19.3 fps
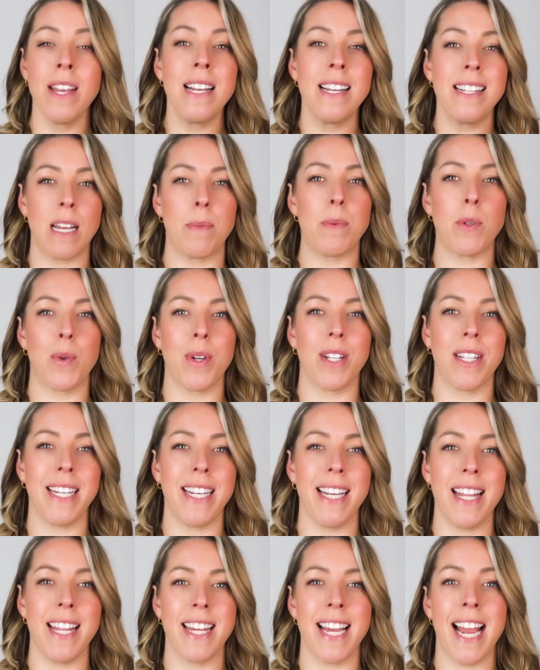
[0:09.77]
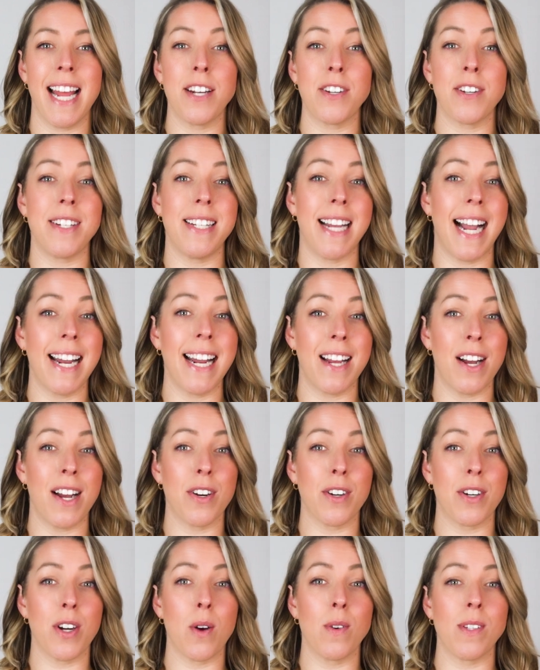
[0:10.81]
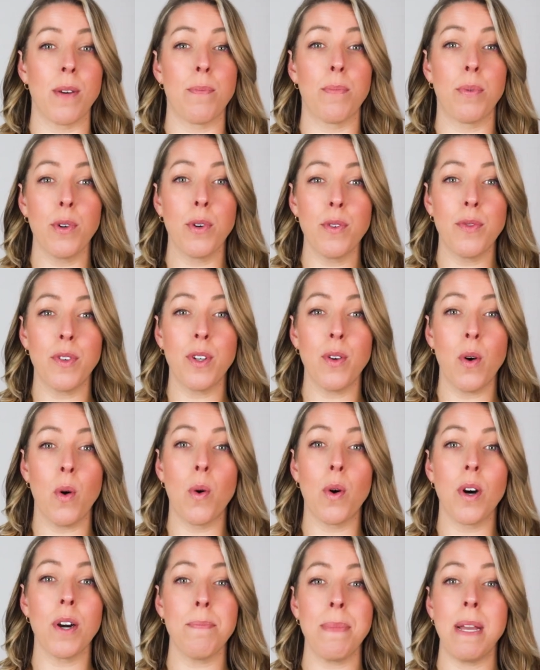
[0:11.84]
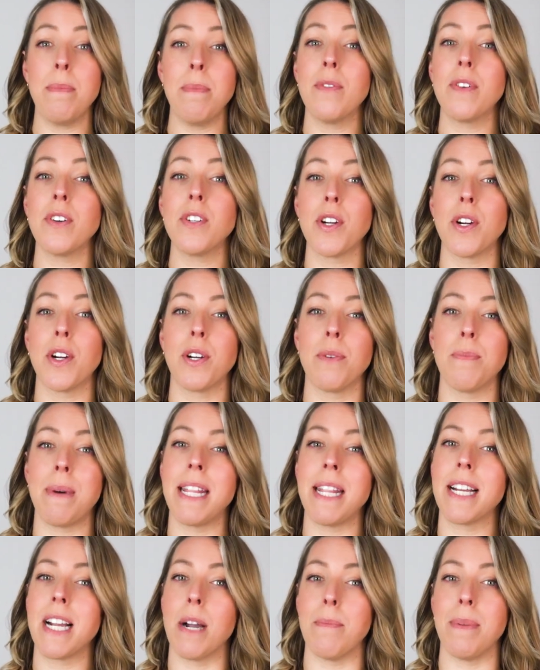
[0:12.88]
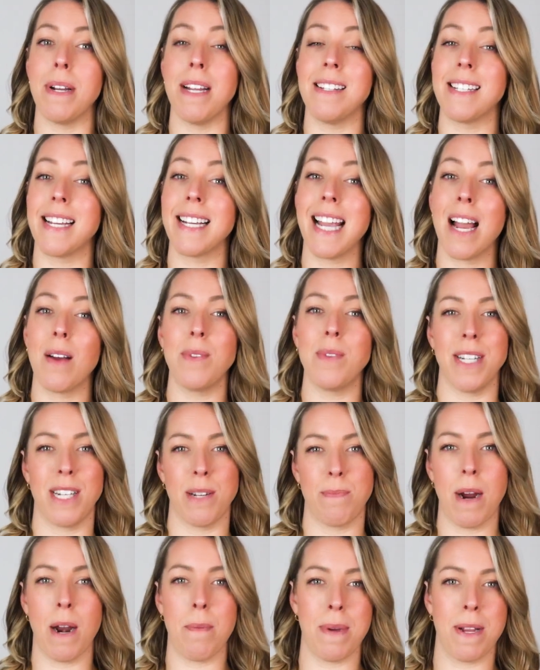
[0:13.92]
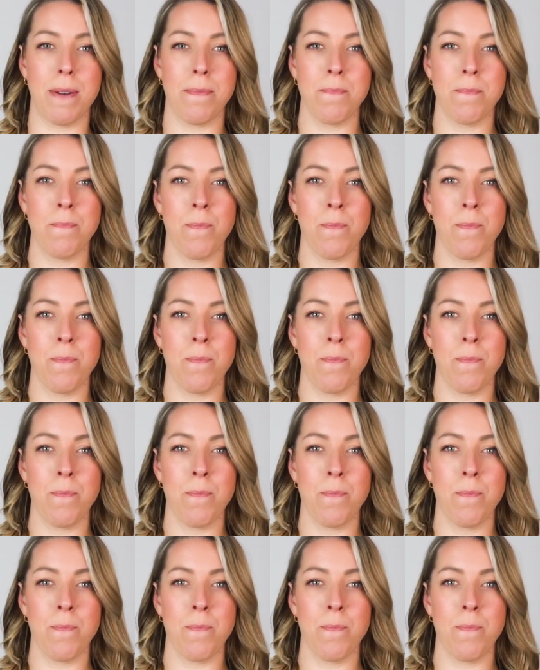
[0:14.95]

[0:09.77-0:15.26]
Subsequently, the entered data undergoes approval or may be returned by the company's accounting department.